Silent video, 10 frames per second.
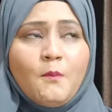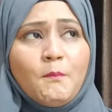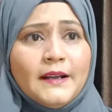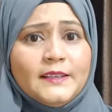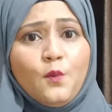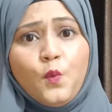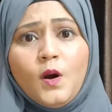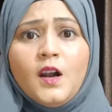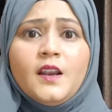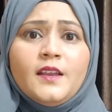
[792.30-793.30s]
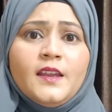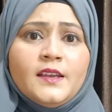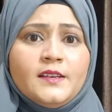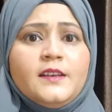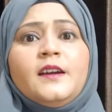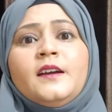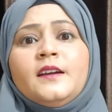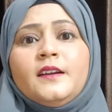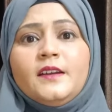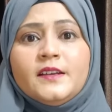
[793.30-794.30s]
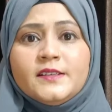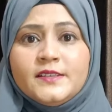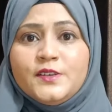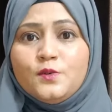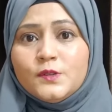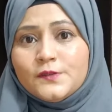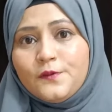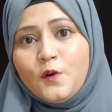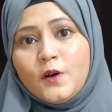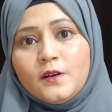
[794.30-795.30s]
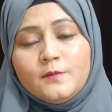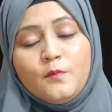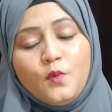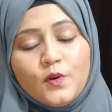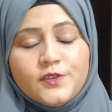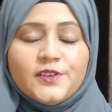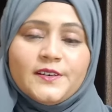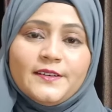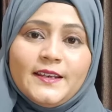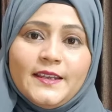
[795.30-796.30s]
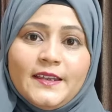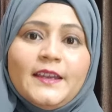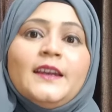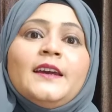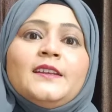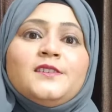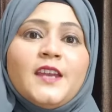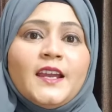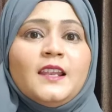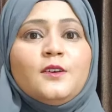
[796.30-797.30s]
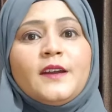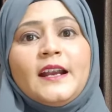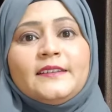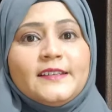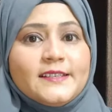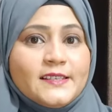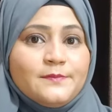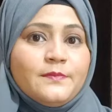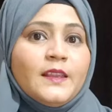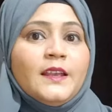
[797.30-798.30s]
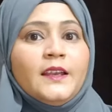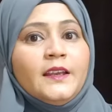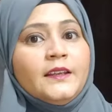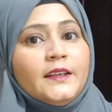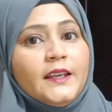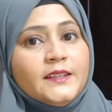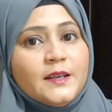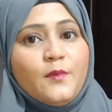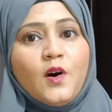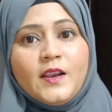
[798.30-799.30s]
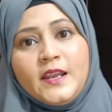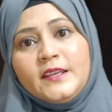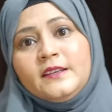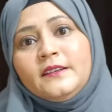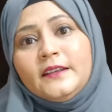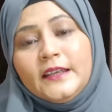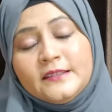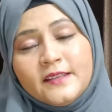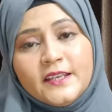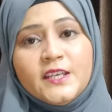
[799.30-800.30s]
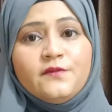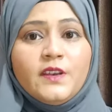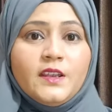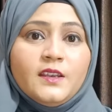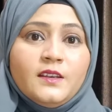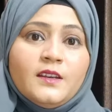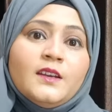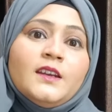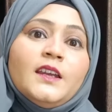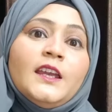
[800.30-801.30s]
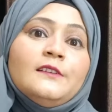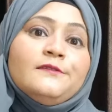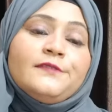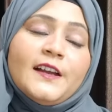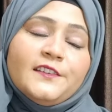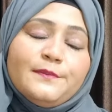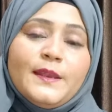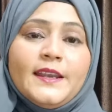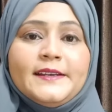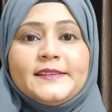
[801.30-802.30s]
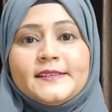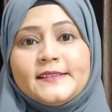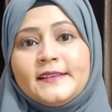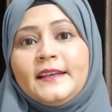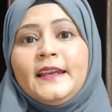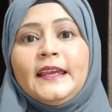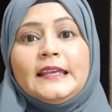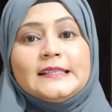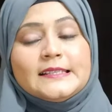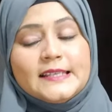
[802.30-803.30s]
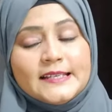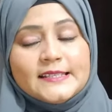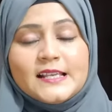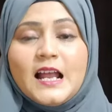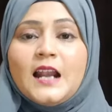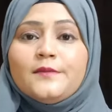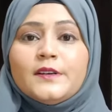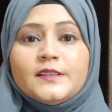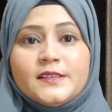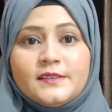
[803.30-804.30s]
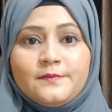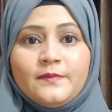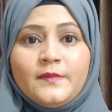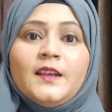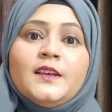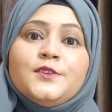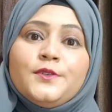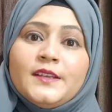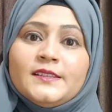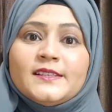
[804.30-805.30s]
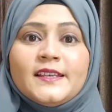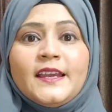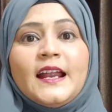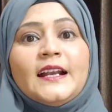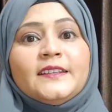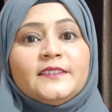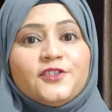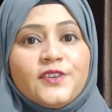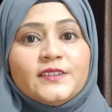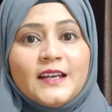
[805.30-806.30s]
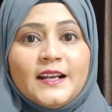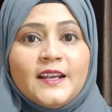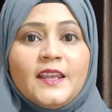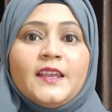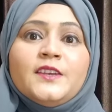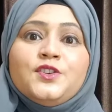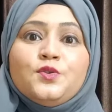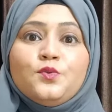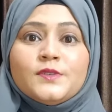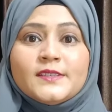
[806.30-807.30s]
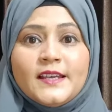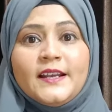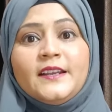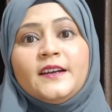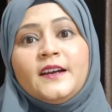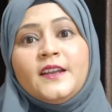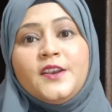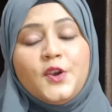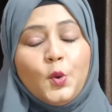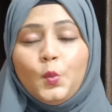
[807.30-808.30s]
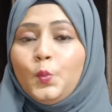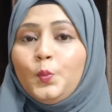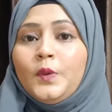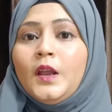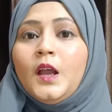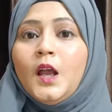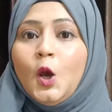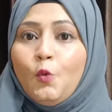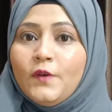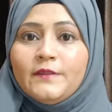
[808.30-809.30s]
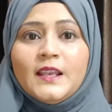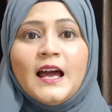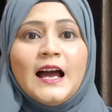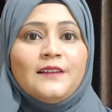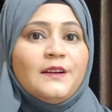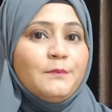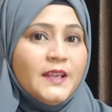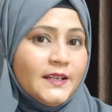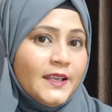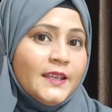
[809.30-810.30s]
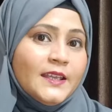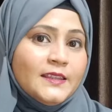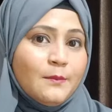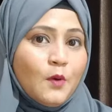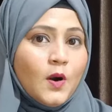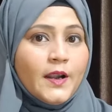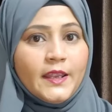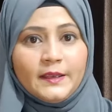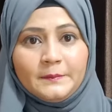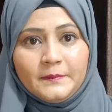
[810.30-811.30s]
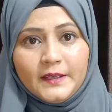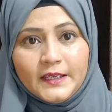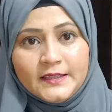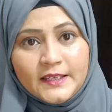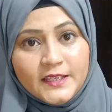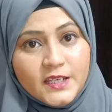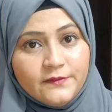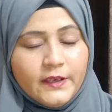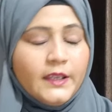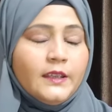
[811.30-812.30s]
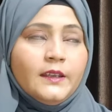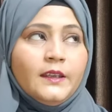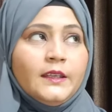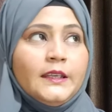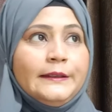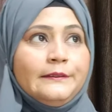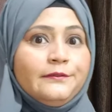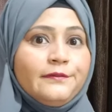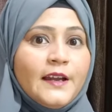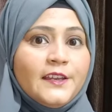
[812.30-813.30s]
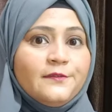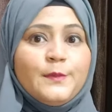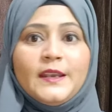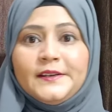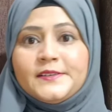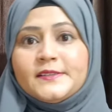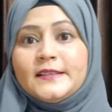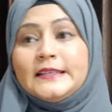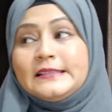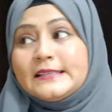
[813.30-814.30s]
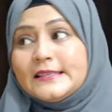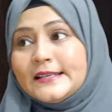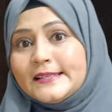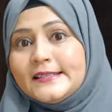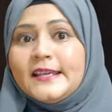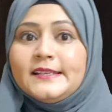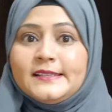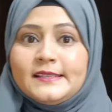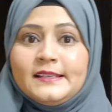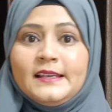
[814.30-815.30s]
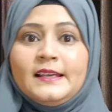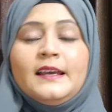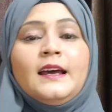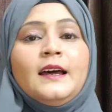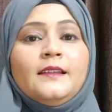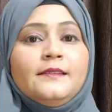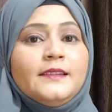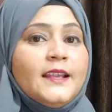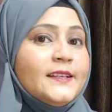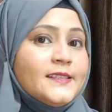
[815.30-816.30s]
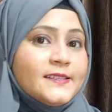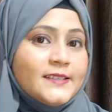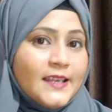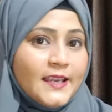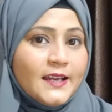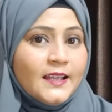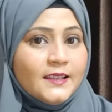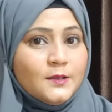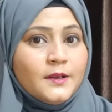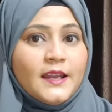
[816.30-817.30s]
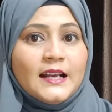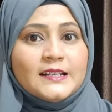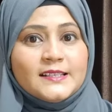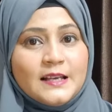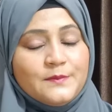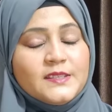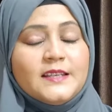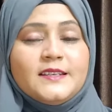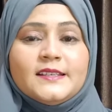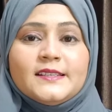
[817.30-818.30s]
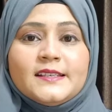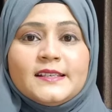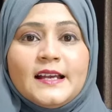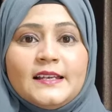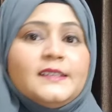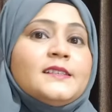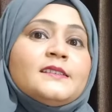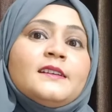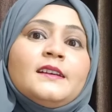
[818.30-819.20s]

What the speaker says: But the word in is used for more generally. Take a look at this. In the morning, in the evening, in 5 minutes, in 6 hours. You didn't say at 3:30. You said no. We will have a meeting in the morning, in the evening, in 5 minutes, in 6 days. Let's take a look at some sentences, guys.